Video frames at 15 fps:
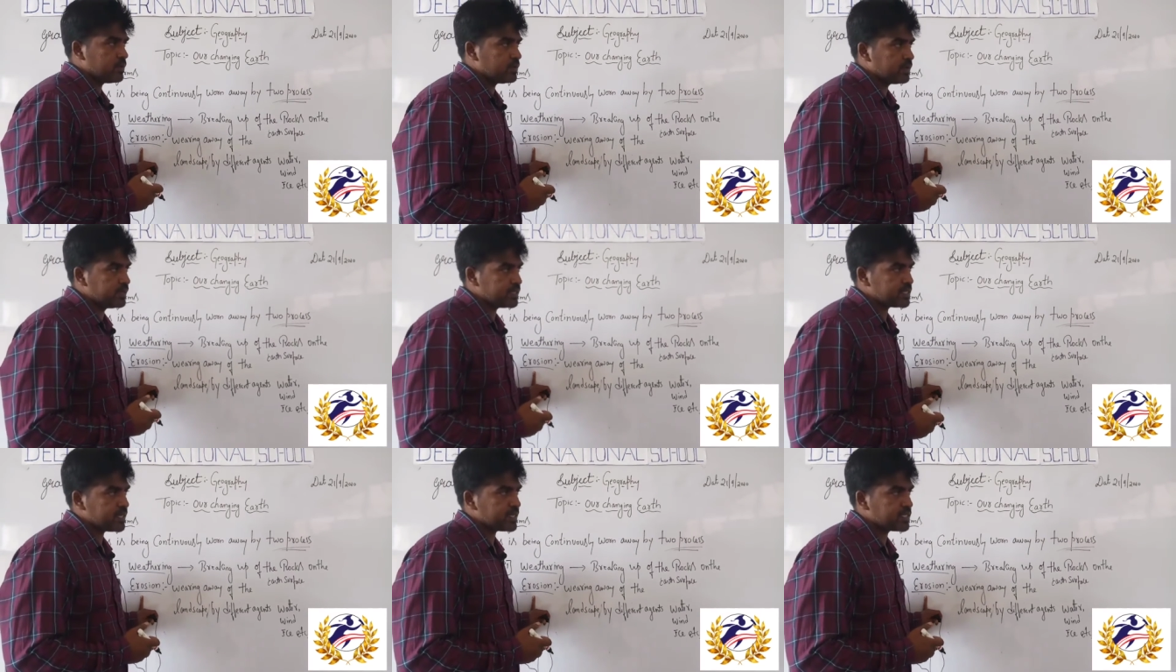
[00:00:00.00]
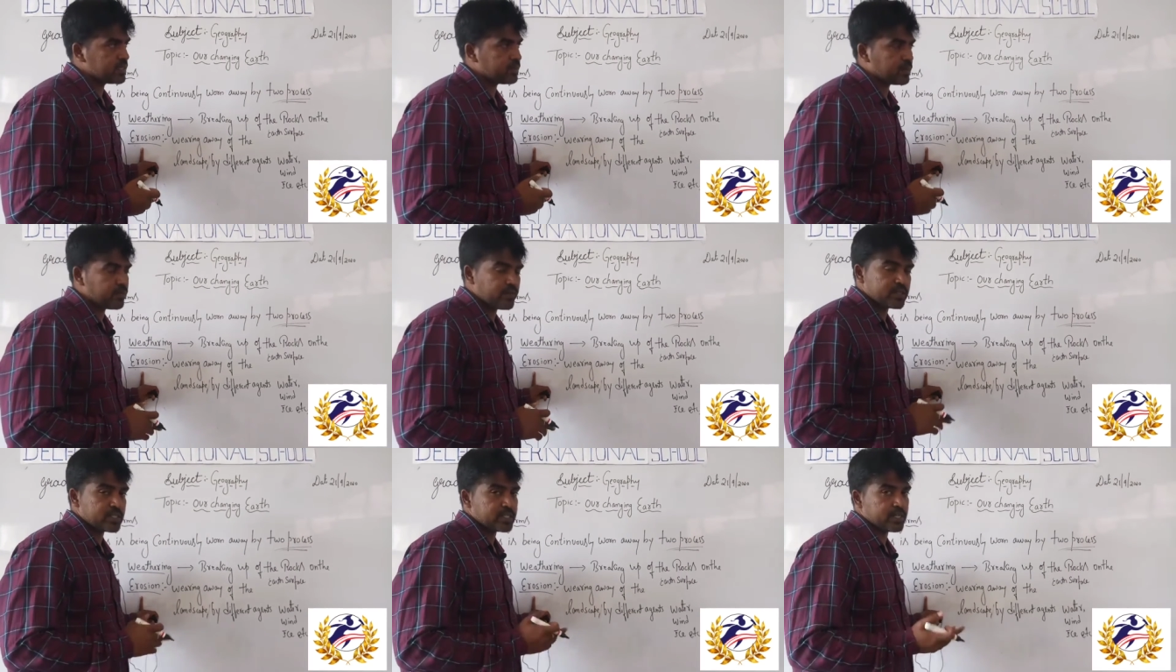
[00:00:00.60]
It is an example
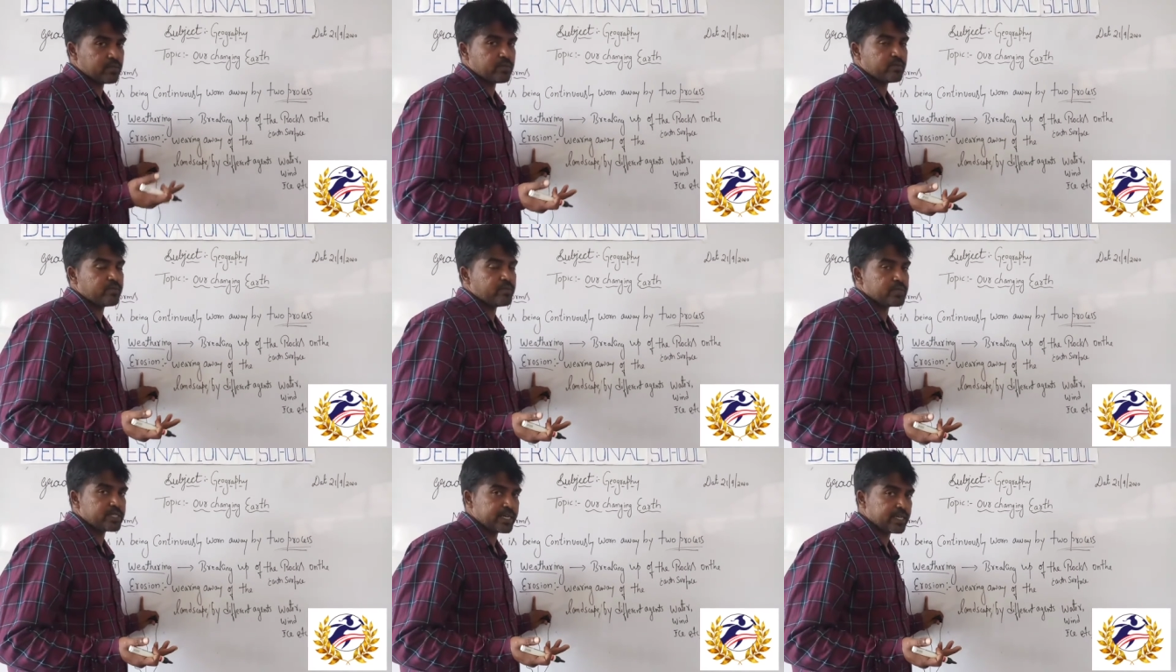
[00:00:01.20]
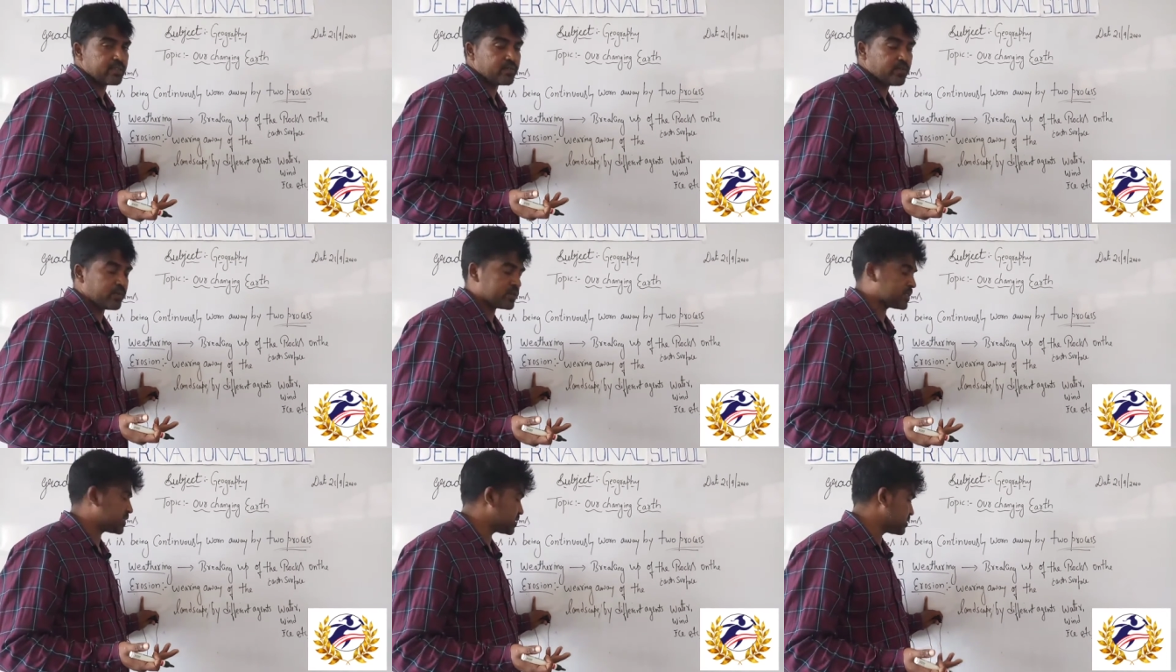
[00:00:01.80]
for sudden
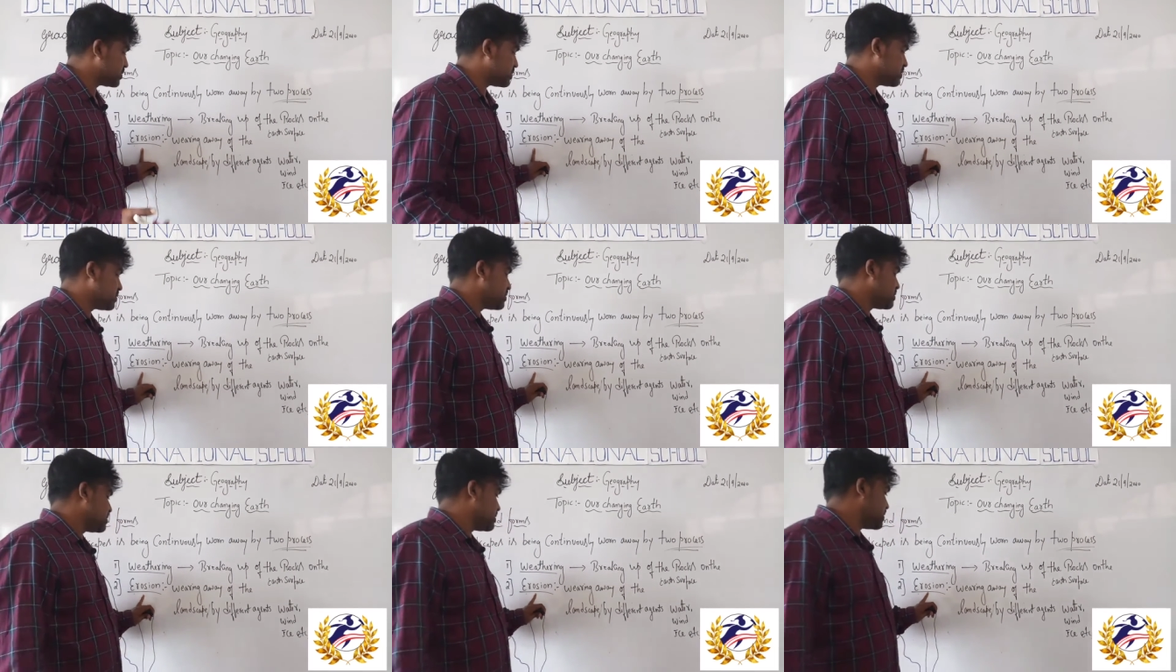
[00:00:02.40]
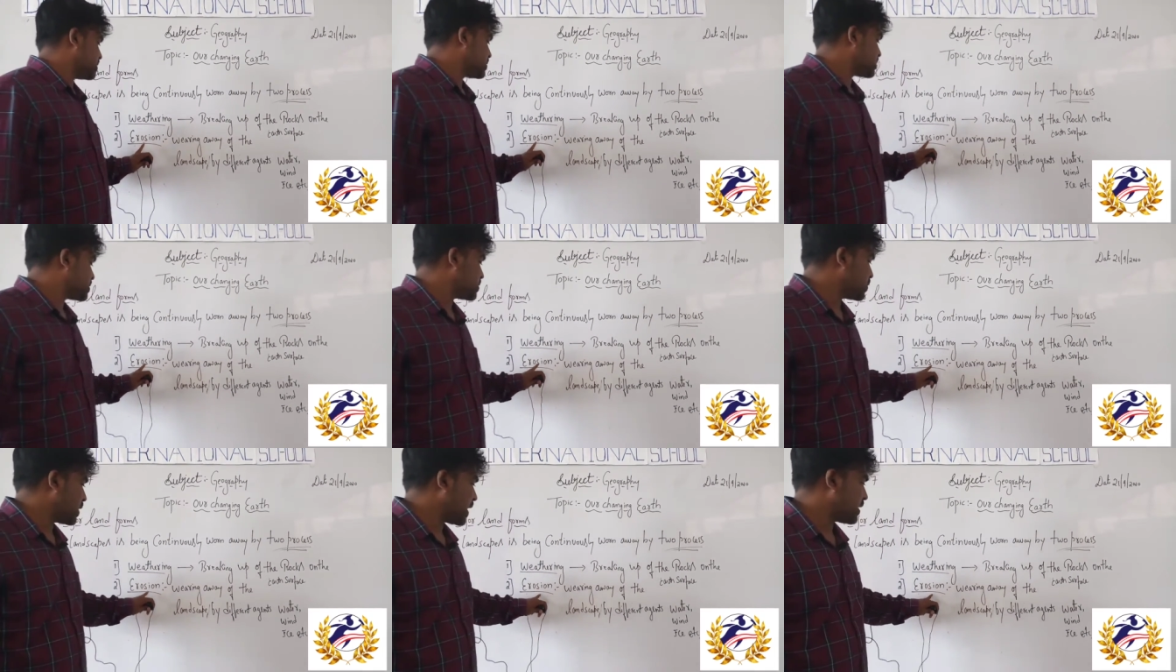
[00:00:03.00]
force.
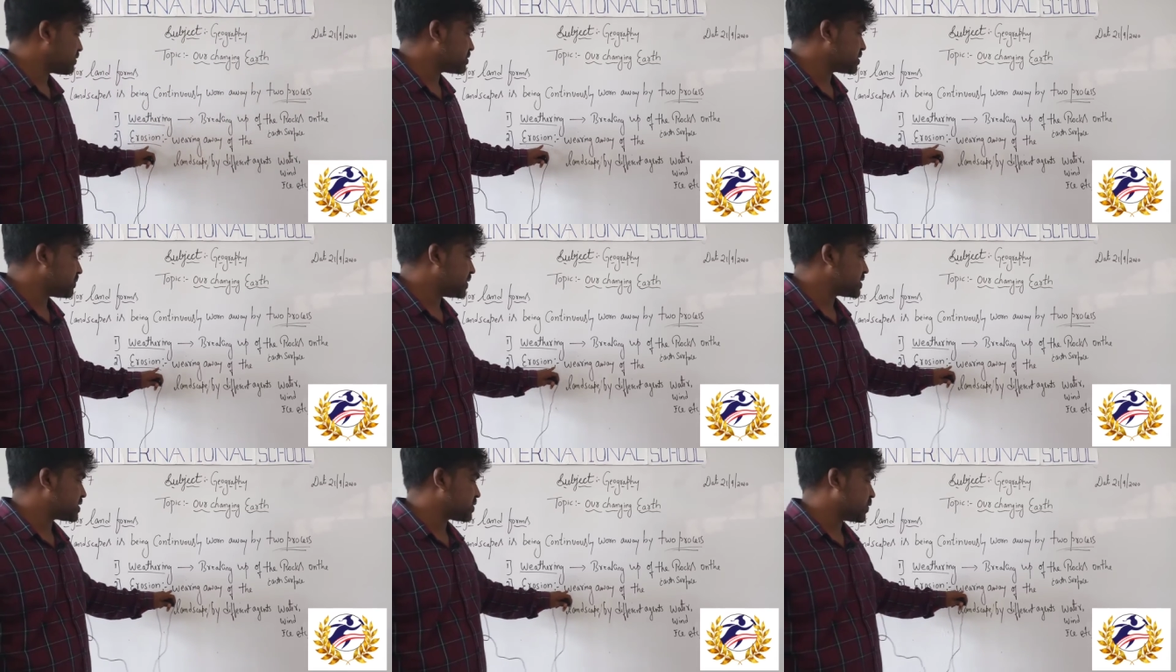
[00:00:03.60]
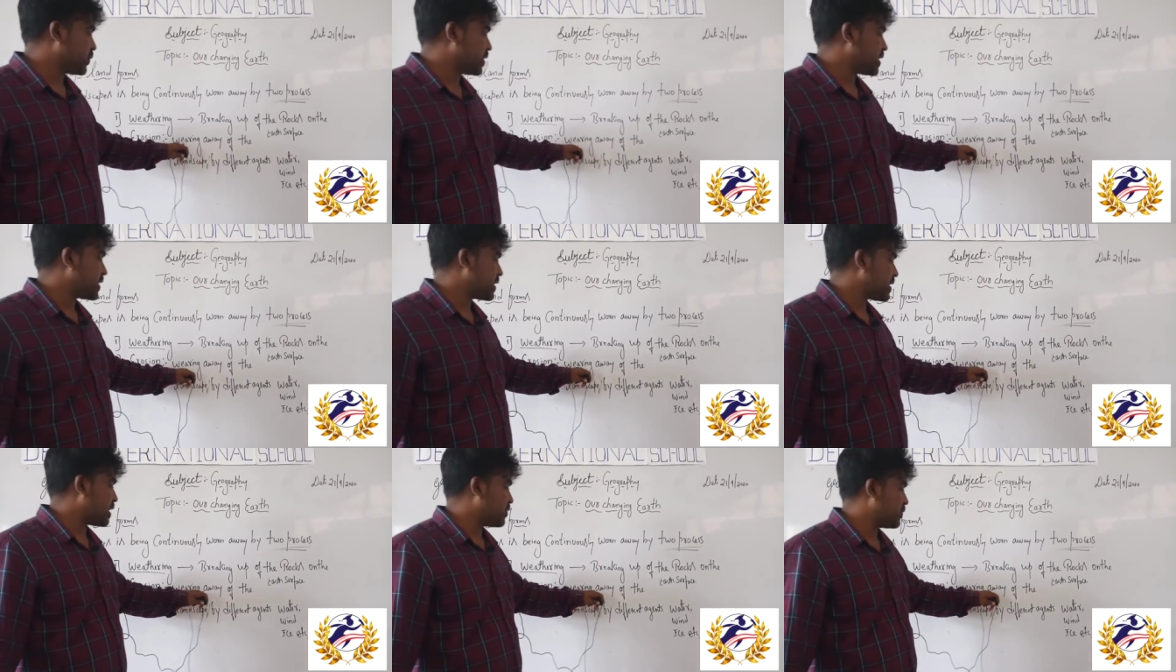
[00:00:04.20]
So erosion means
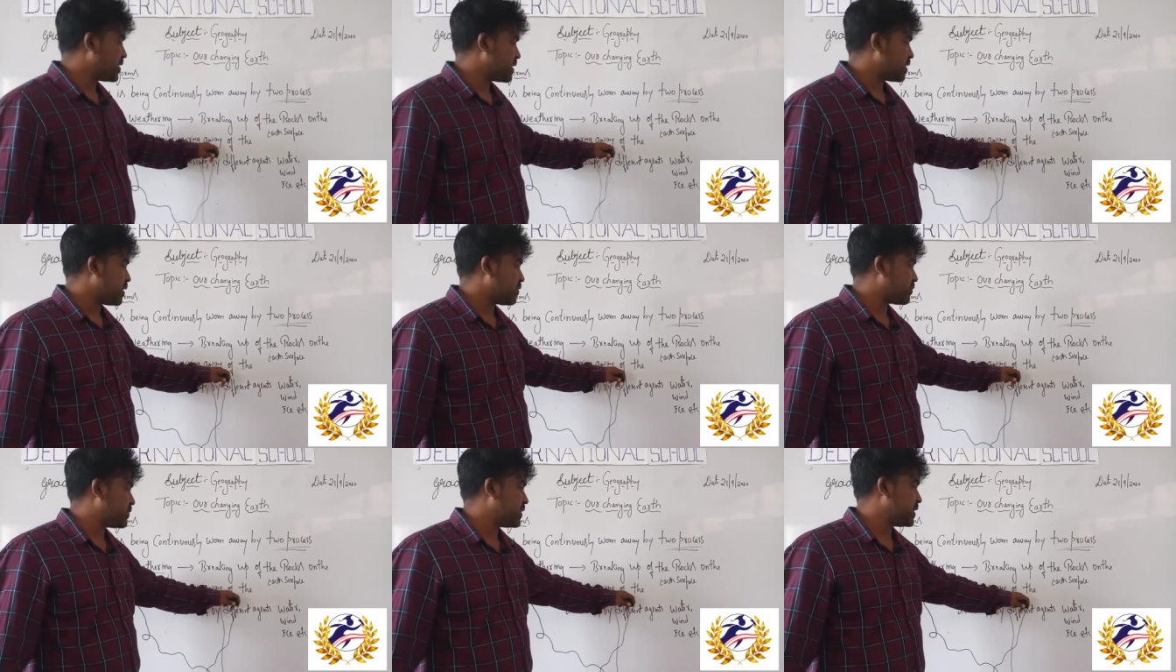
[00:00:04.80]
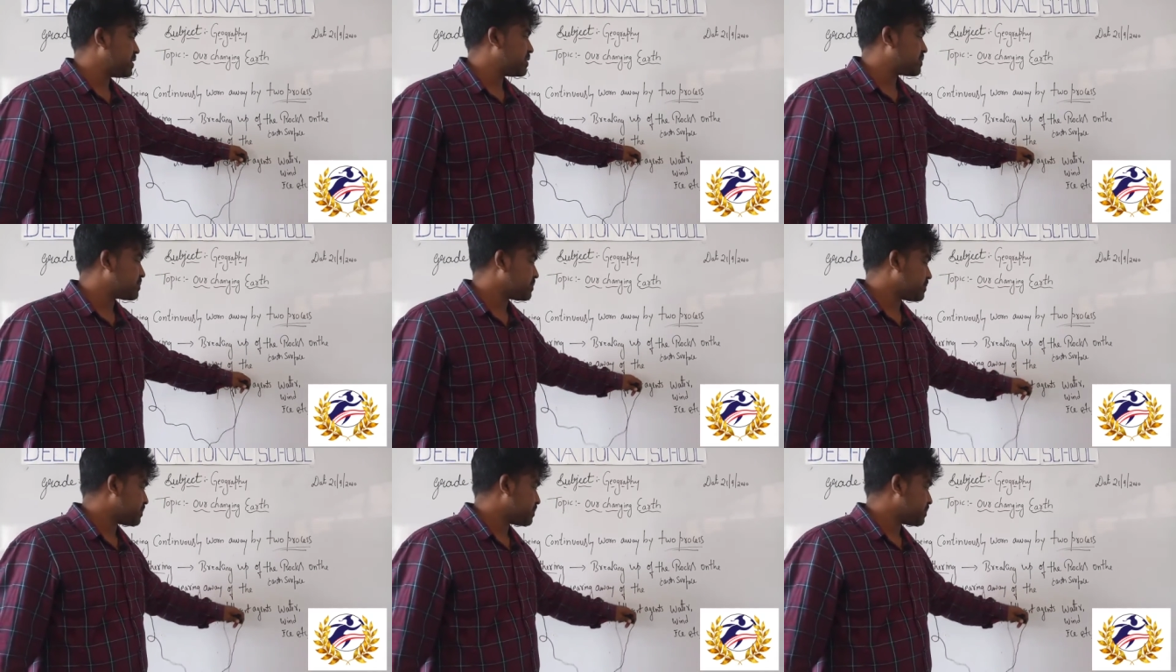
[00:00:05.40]
wearing away of the